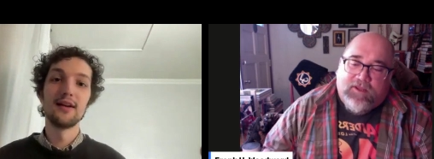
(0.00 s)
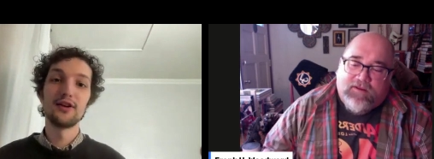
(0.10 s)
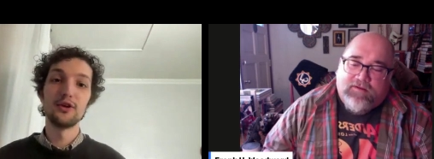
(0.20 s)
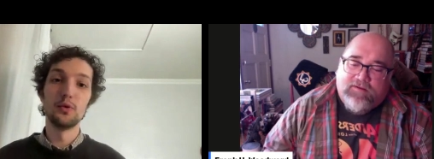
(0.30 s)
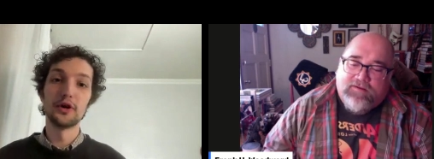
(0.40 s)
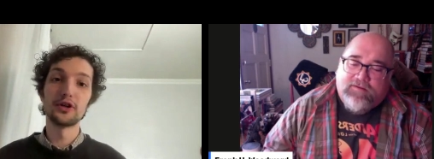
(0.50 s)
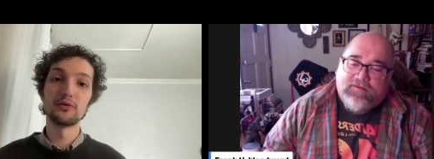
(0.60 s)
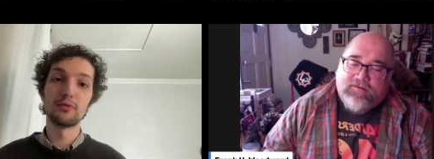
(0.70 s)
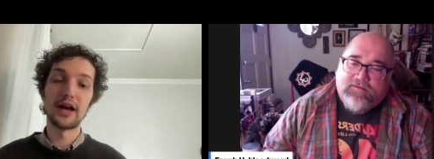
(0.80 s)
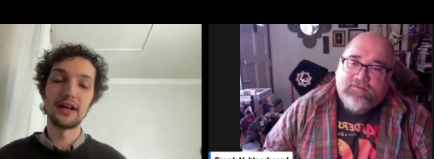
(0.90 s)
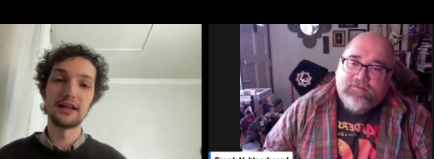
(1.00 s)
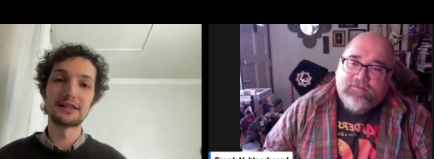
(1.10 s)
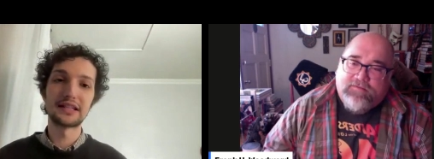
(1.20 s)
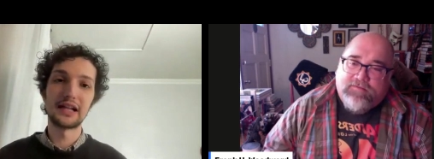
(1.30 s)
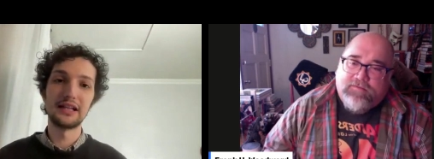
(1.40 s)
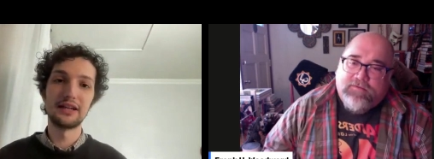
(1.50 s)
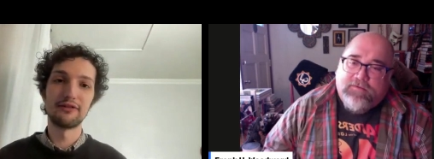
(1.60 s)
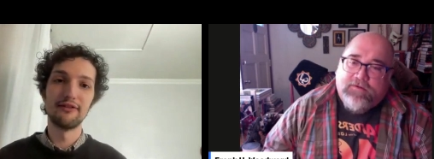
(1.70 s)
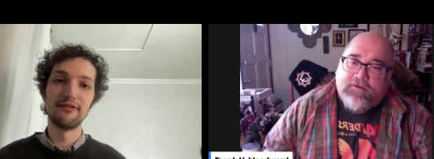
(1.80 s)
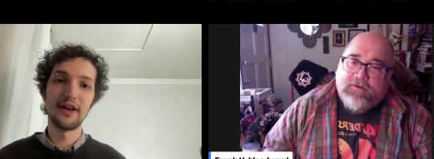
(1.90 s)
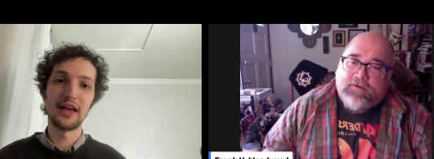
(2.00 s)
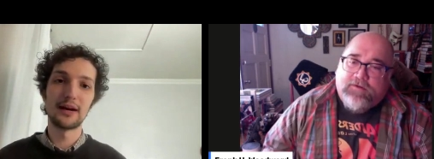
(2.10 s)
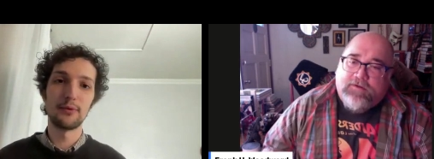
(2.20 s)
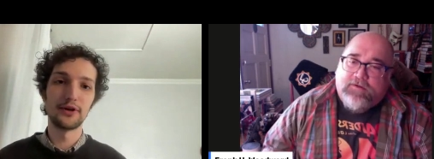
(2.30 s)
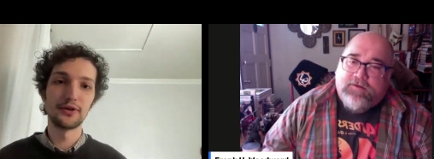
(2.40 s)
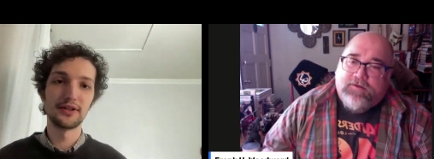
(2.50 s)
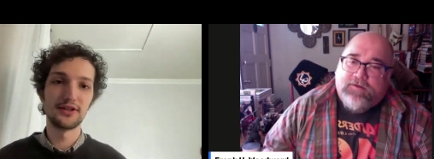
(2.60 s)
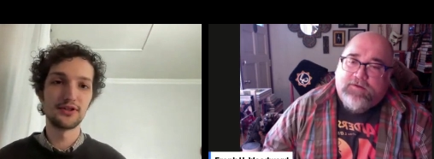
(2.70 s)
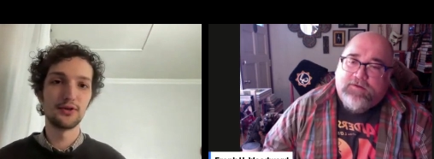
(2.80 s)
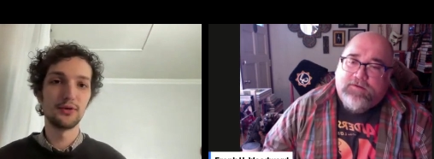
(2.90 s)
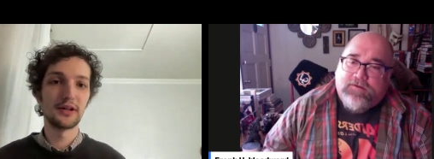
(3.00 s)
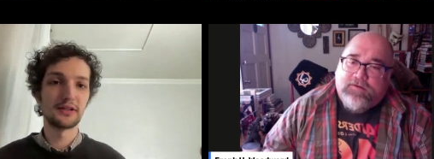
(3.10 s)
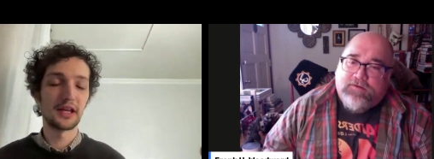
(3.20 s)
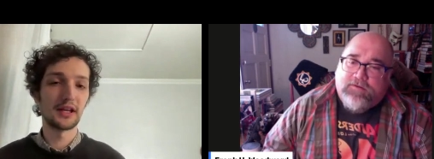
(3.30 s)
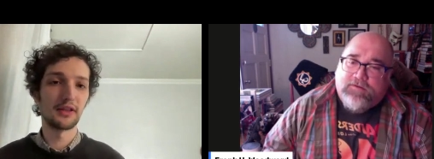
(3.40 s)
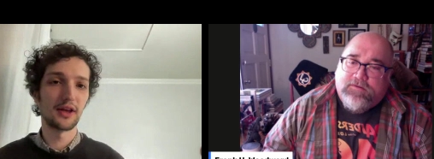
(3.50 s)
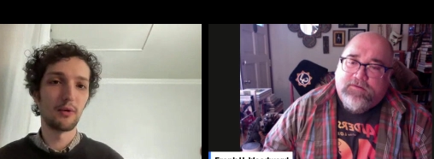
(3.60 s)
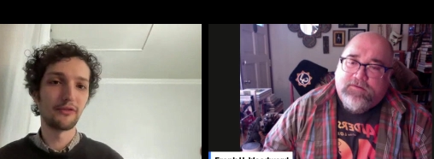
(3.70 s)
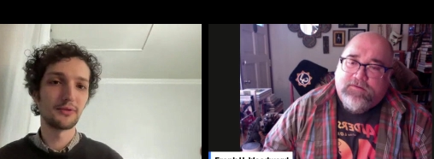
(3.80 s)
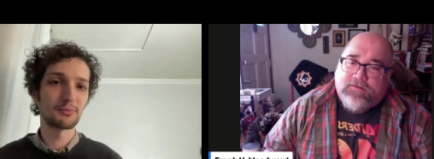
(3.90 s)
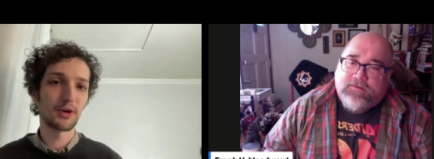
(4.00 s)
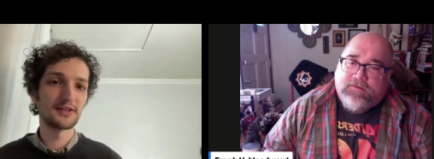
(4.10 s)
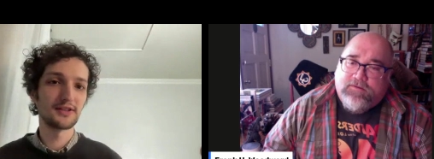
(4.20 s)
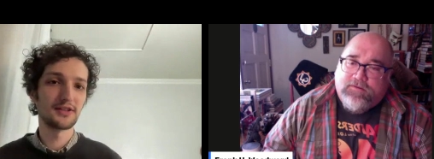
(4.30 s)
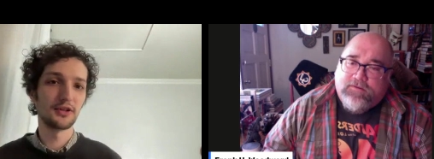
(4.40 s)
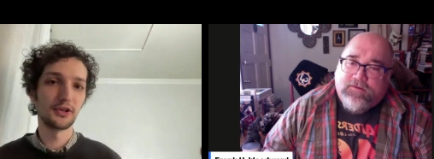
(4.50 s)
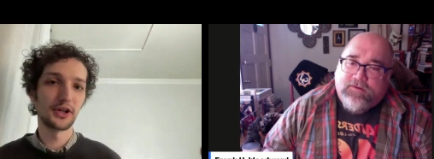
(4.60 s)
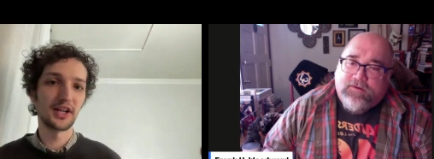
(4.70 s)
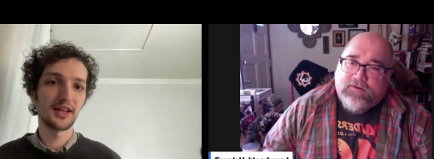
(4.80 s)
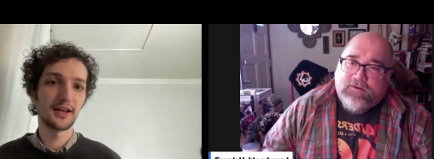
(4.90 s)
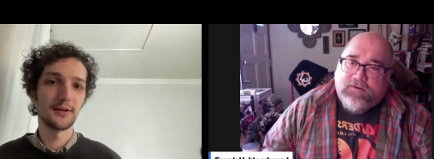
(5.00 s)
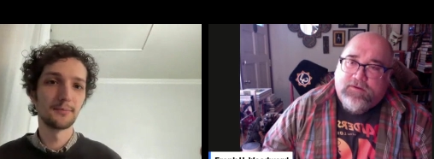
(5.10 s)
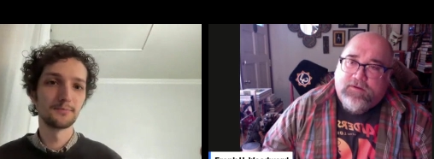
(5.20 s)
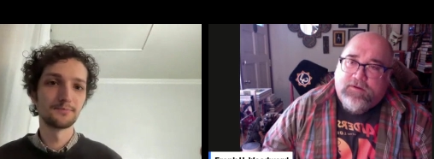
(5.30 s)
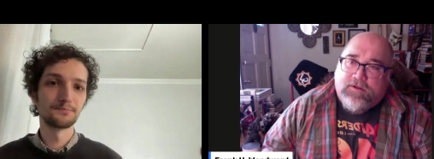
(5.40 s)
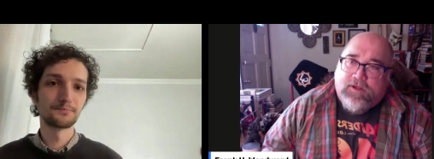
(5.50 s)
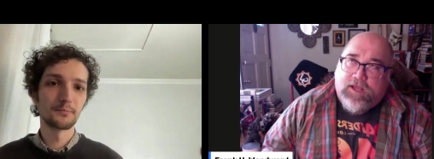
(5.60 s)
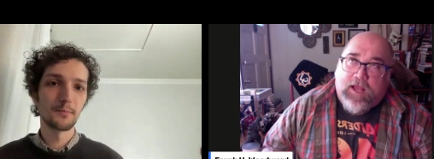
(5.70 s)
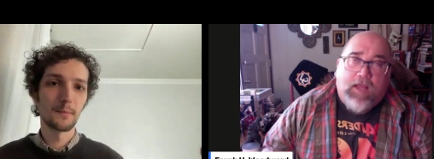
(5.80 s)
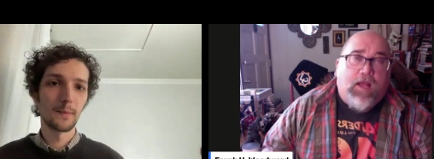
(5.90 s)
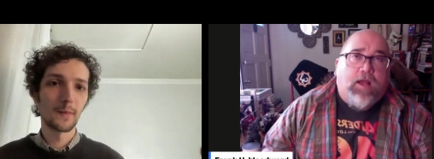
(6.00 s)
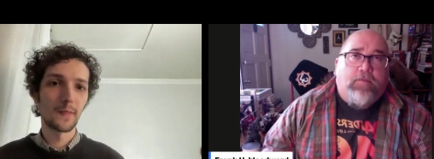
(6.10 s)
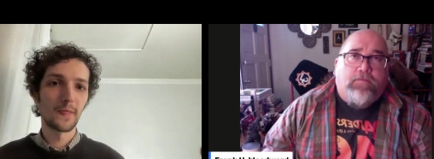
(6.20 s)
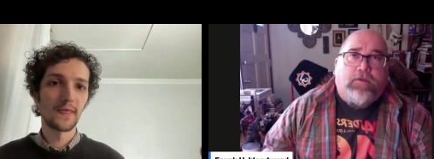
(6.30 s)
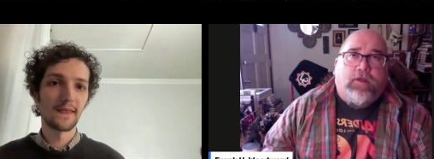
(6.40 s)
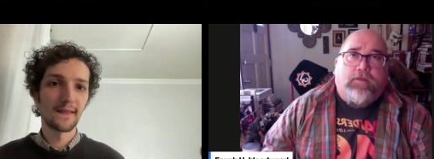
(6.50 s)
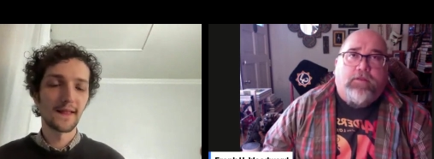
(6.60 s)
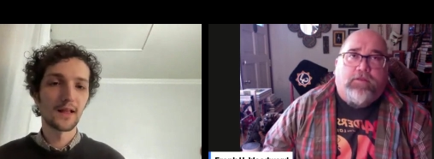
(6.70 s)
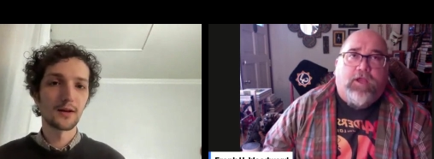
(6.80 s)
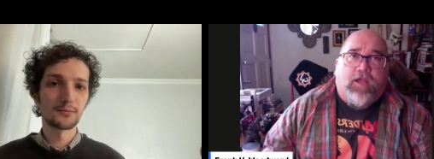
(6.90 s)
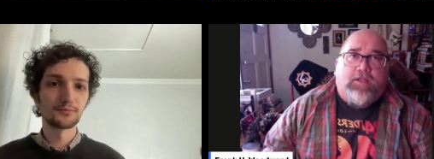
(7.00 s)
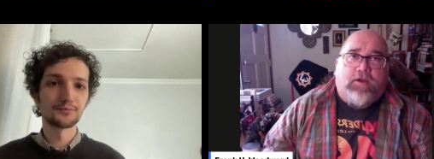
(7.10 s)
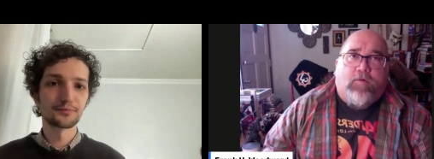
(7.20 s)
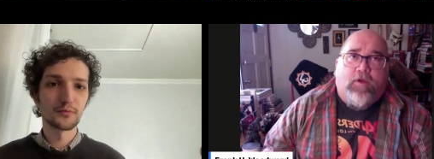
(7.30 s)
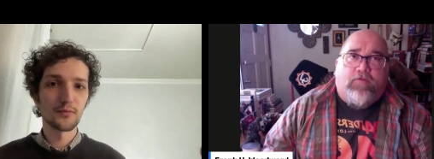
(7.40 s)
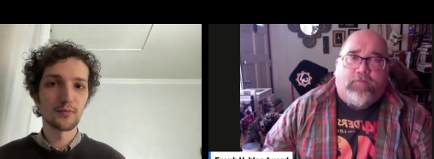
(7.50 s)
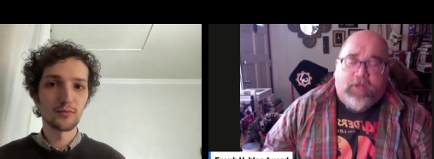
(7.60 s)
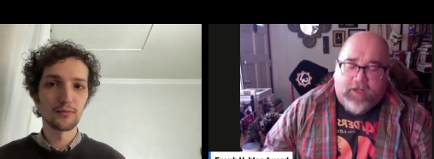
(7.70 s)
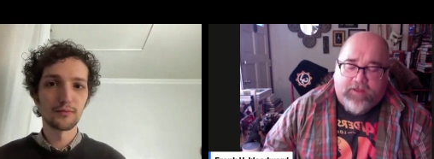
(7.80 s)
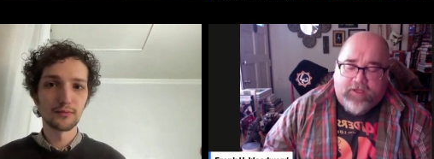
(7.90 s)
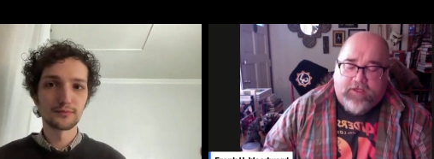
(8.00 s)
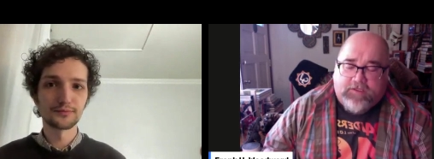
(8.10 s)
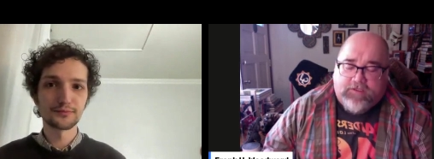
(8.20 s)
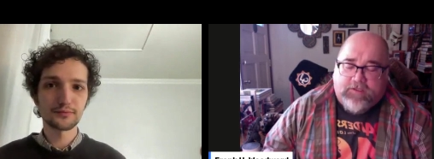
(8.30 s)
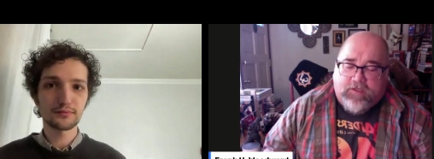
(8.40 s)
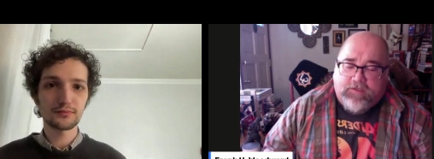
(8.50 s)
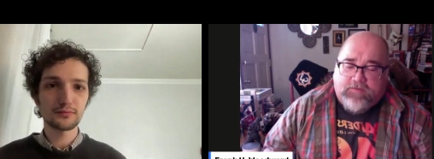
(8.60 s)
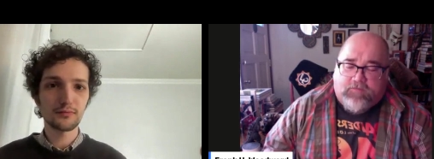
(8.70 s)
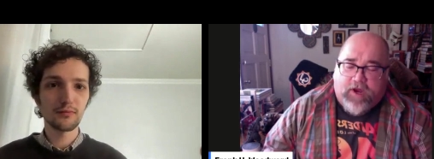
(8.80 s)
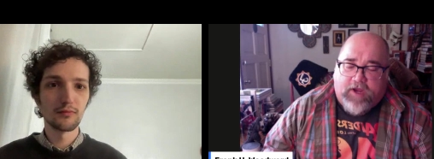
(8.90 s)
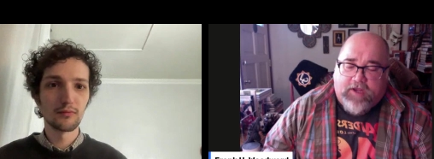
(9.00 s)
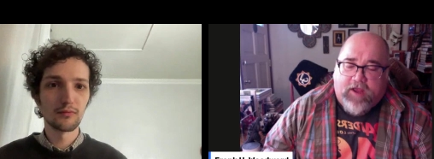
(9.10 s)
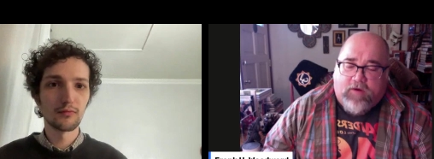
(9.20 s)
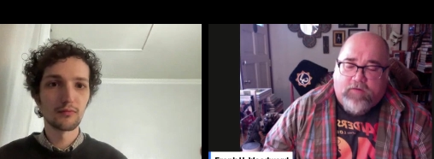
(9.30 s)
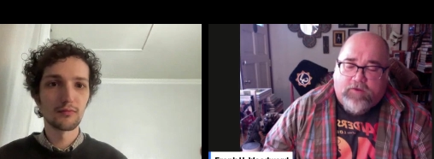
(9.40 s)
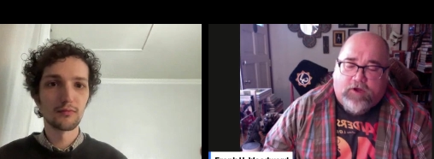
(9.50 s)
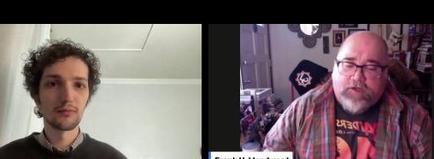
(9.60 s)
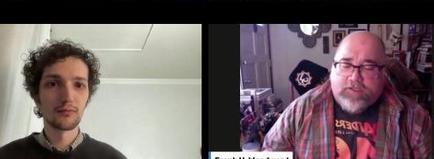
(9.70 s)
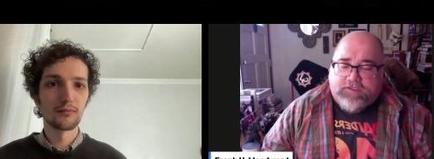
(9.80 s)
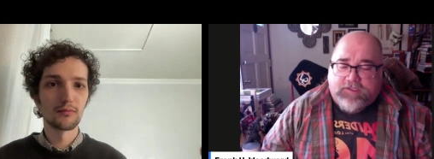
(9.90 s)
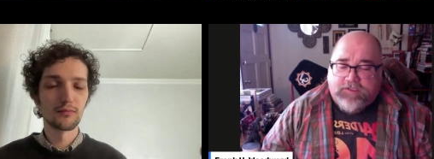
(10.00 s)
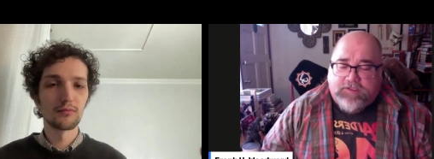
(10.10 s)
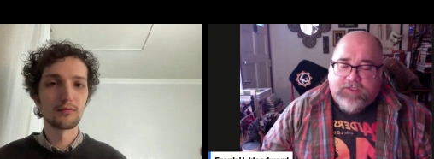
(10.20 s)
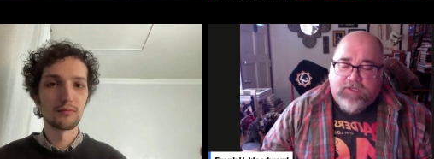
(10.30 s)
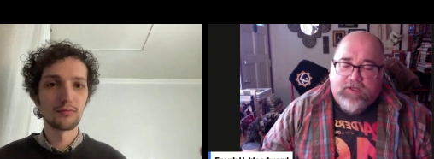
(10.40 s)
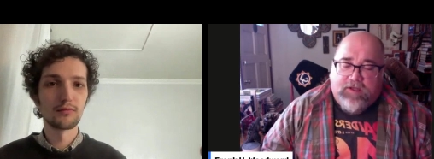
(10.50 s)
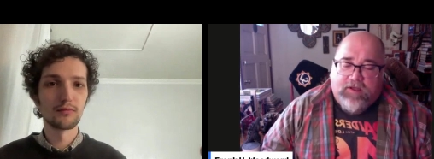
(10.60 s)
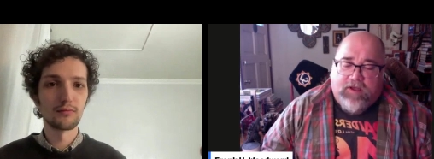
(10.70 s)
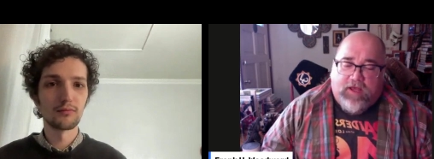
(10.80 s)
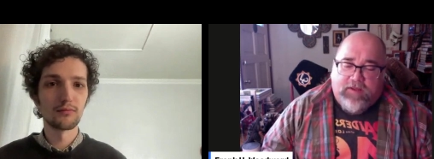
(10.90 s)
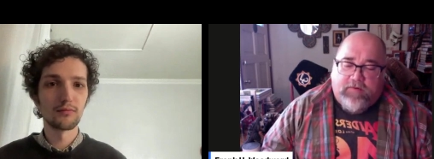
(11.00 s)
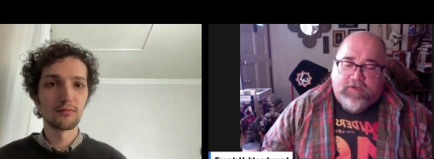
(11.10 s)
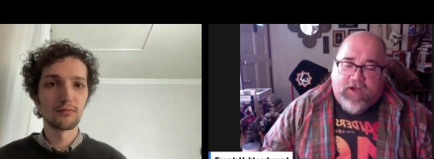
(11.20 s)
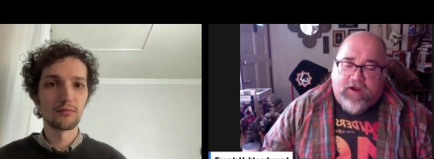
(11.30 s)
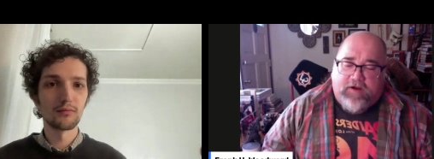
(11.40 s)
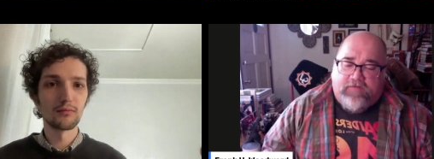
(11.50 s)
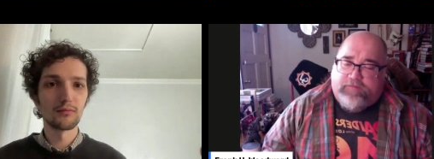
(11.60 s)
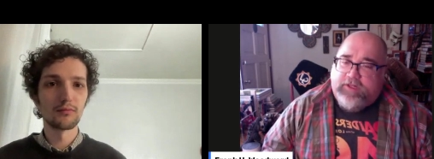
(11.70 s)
Speaker 1: yeah. you were writing in a slightly different vein i'm wondering did you uh, take anything away from this process did you learn anything
Speaker 2: I, I the thing i took away from it i think is is right now with audiences I think we're tired of